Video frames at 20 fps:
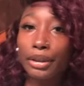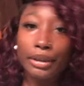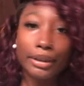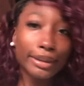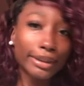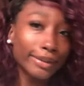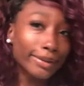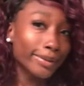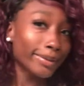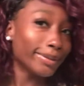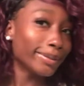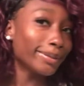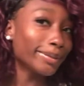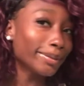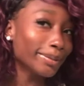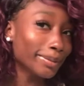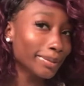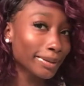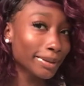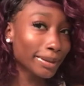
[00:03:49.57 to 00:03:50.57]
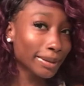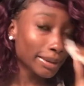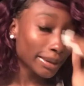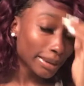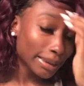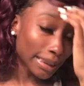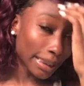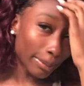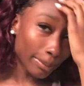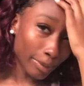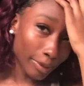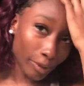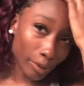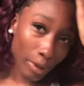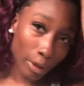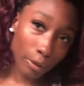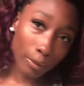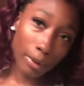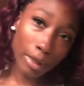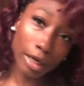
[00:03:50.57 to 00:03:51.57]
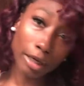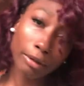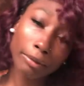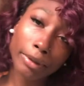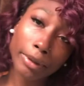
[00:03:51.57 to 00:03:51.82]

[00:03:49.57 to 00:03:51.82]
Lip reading: little something throw on